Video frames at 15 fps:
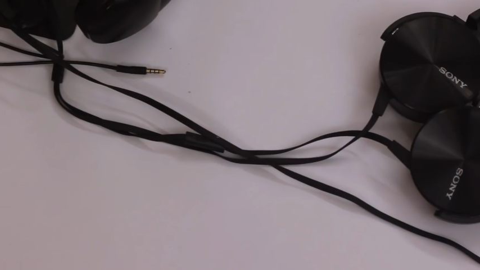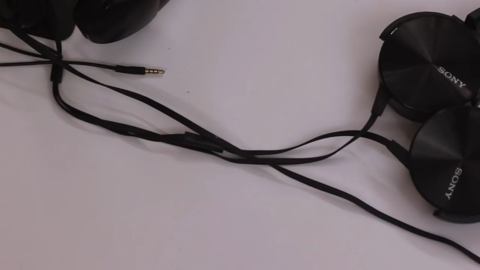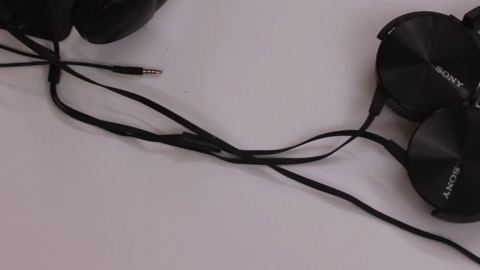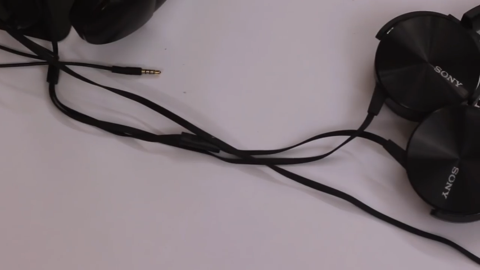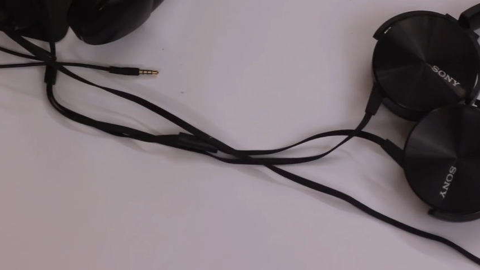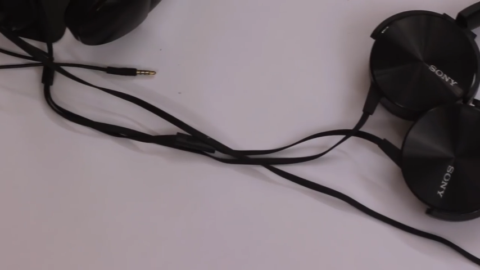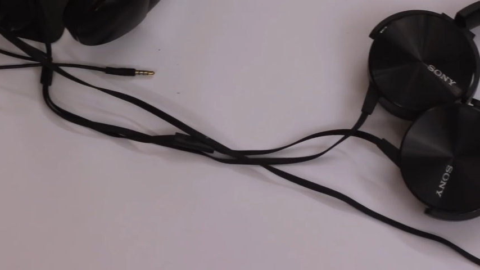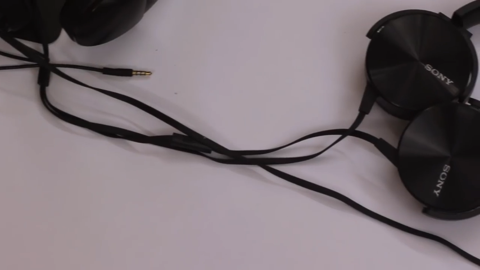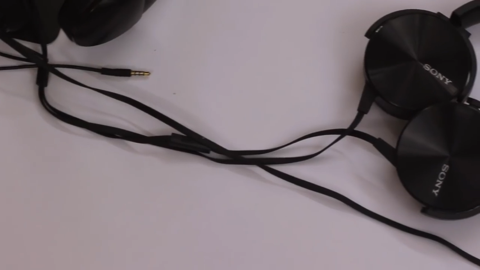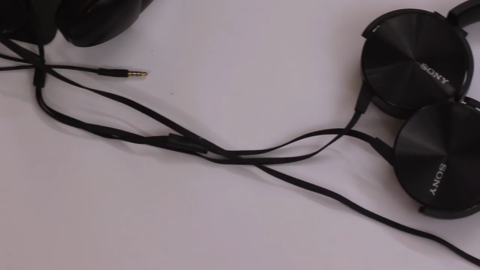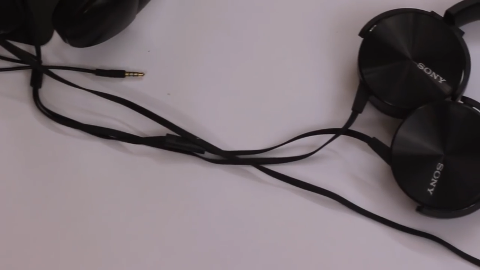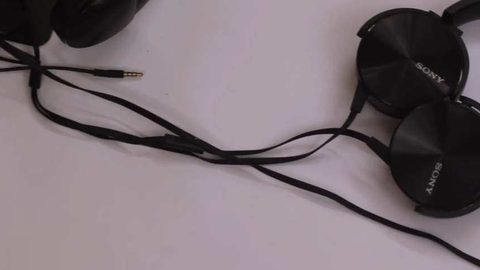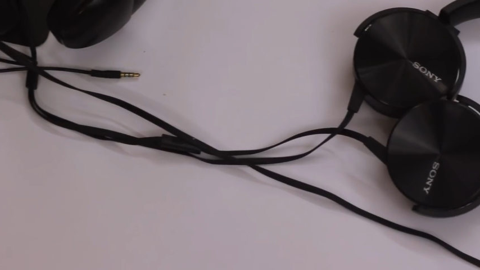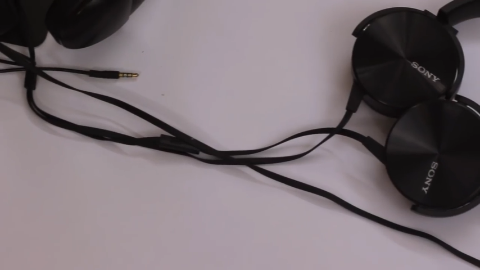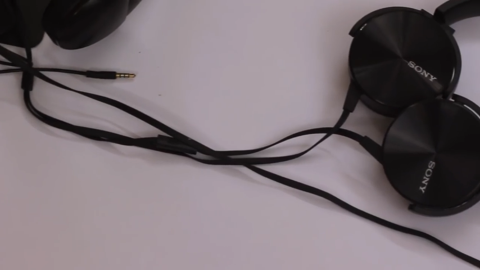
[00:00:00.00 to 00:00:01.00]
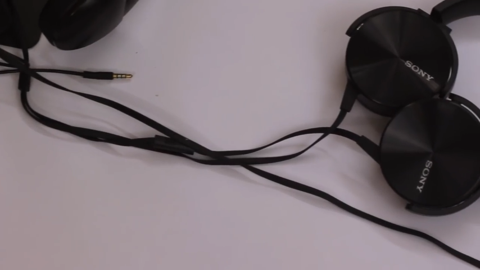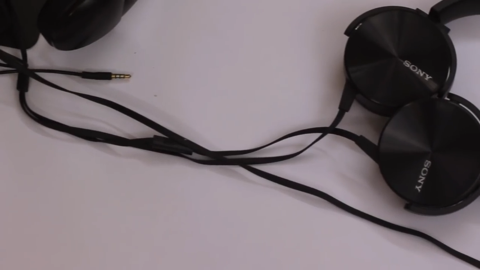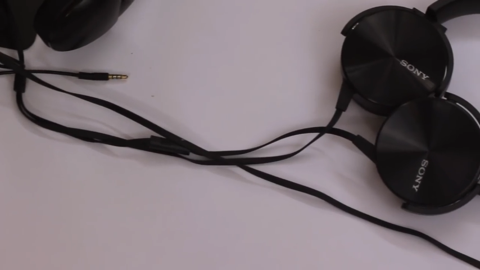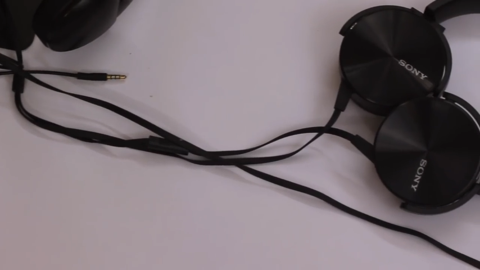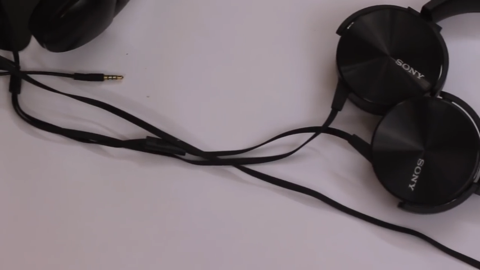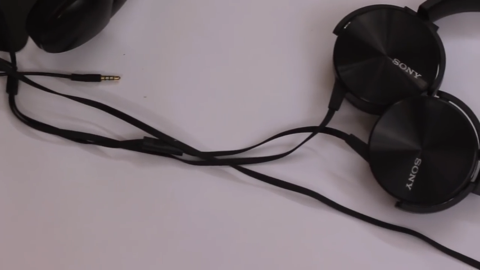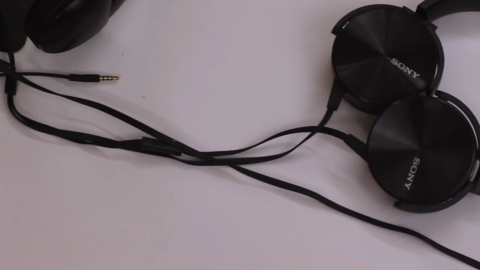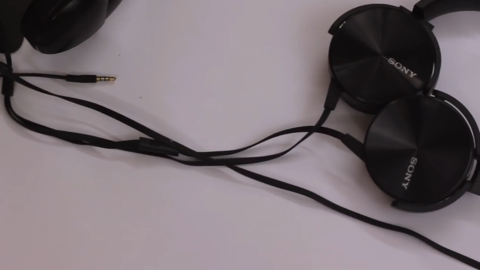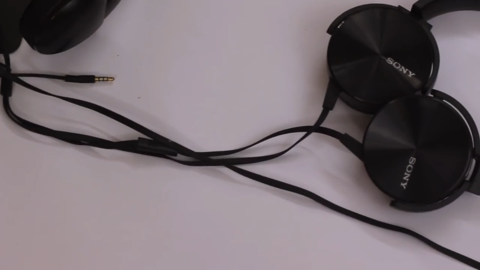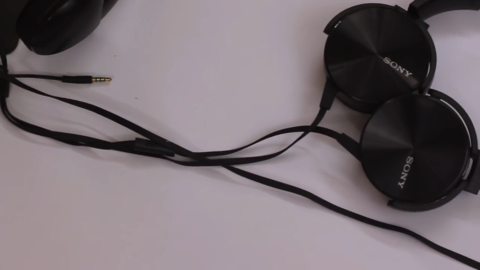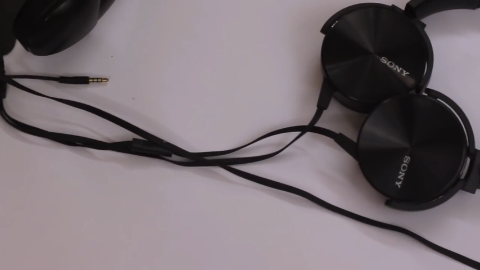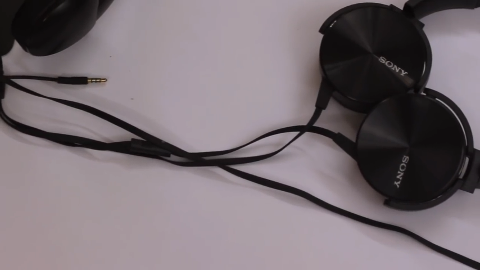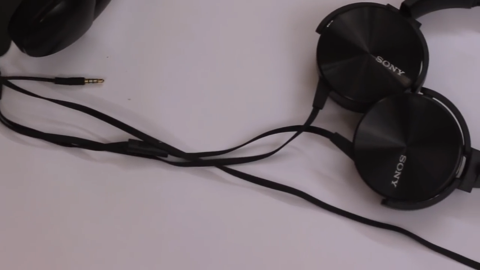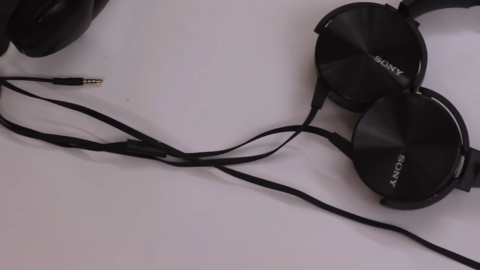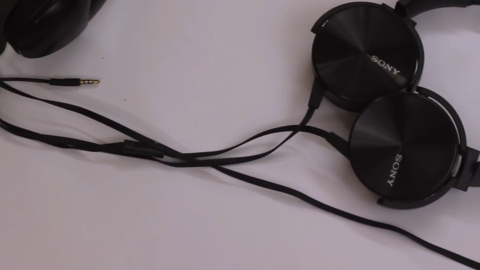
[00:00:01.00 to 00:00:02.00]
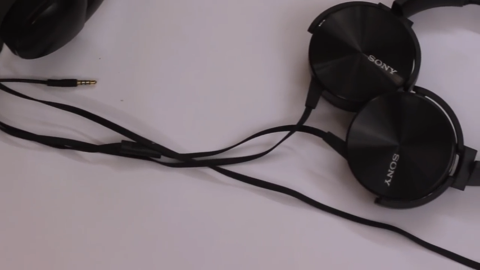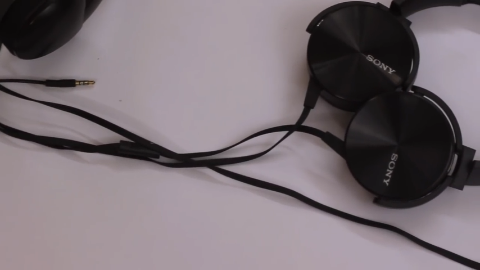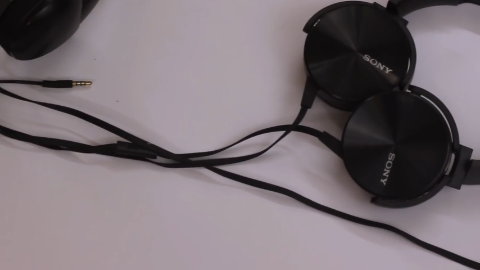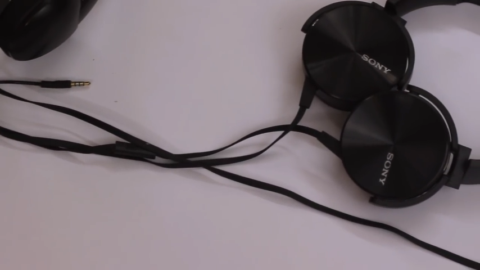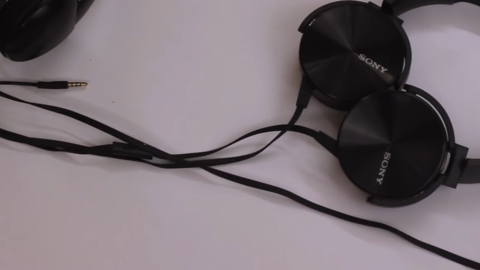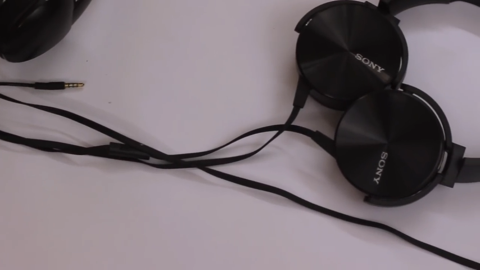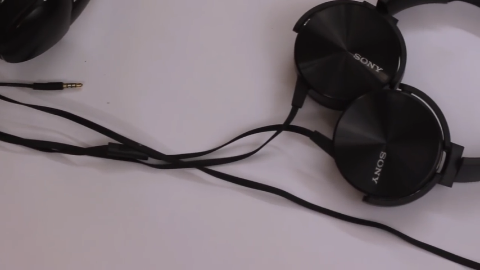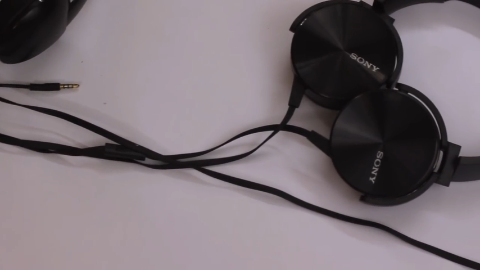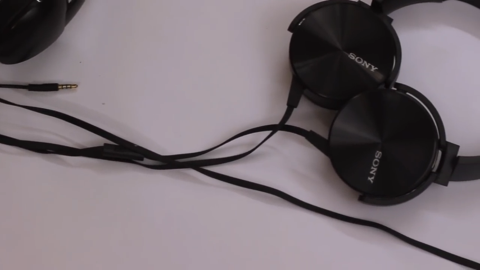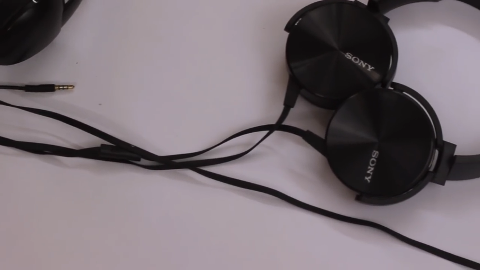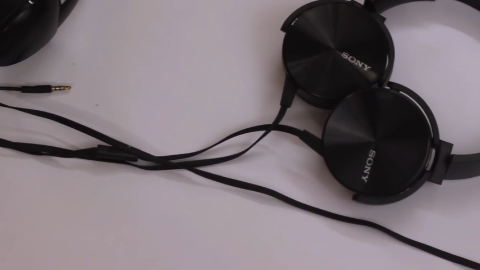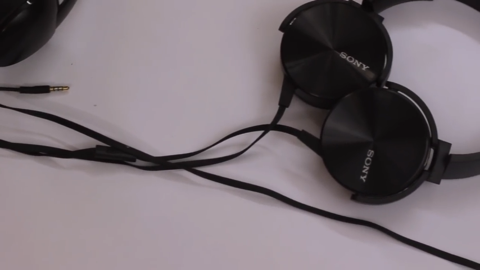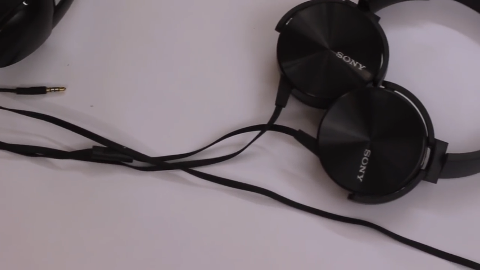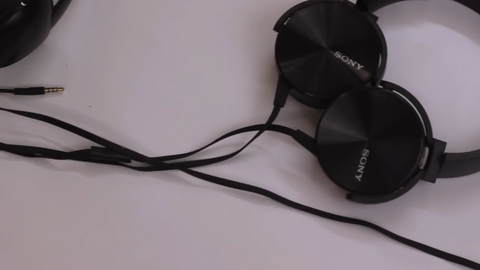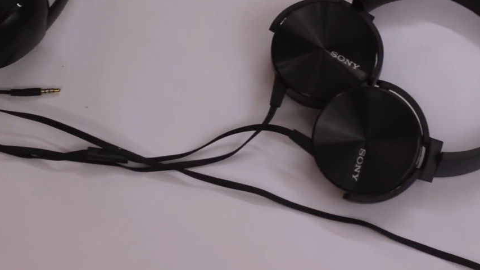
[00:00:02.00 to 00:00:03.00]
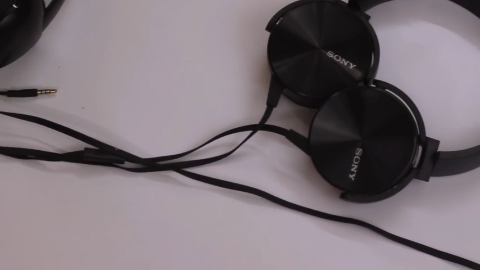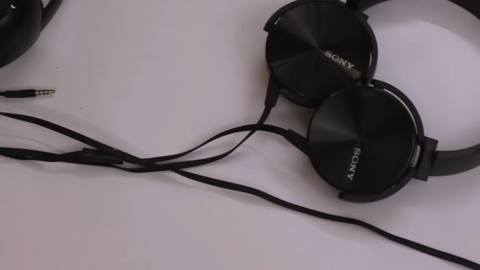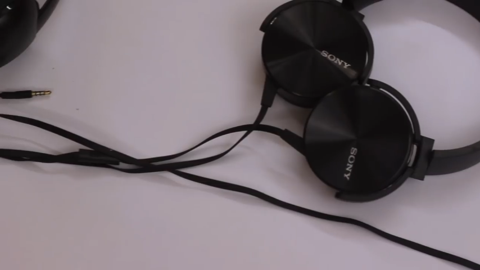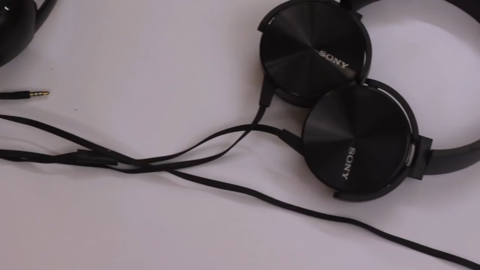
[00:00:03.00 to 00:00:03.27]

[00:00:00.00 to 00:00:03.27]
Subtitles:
[unreadable: no face in view]